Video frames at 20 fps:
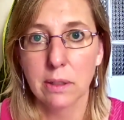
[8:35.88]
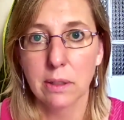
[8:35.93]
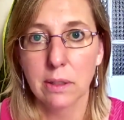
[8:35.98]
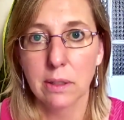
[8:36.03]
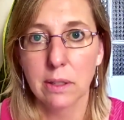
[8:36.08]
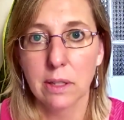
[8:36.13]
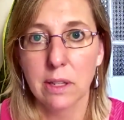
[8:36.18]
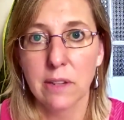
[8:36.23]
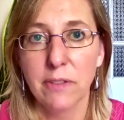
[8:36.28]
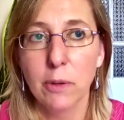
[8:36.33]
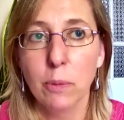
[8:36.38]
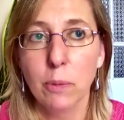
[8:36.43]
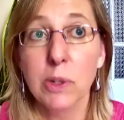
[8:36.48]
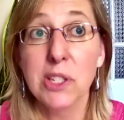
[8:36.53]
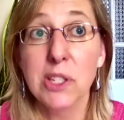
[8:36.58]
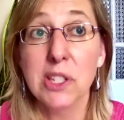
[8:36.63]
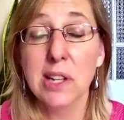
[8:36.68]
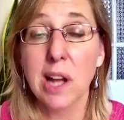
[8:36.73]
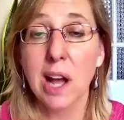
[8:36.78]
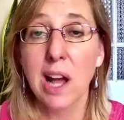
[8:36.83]
if it was
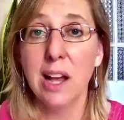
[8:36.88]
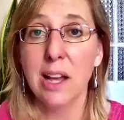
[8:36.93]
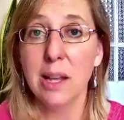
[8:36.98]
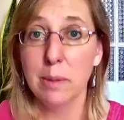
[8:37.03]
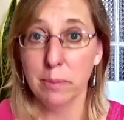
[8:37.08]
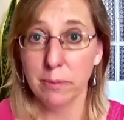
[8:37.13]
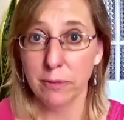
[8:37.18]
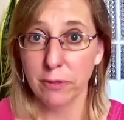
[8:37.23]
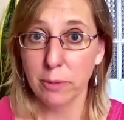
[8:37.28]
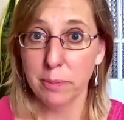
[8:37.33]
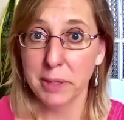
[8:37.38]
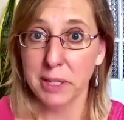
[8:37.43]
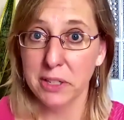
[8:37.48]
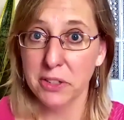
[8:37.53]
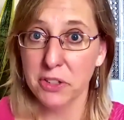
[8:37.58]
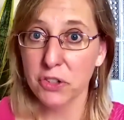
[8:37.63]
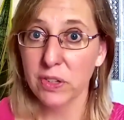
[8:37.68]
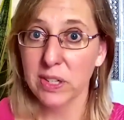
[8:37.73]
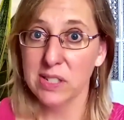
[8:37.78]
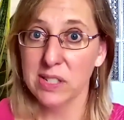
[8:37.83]
time for me to
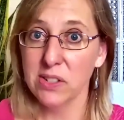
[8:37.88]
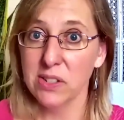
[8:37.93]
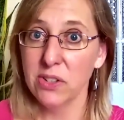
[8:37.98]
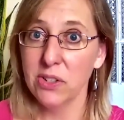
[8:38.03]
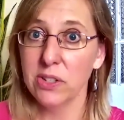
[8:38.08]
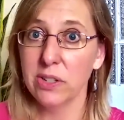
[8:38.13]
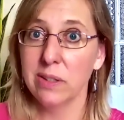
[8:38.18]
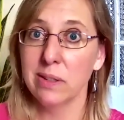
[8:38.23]
transition.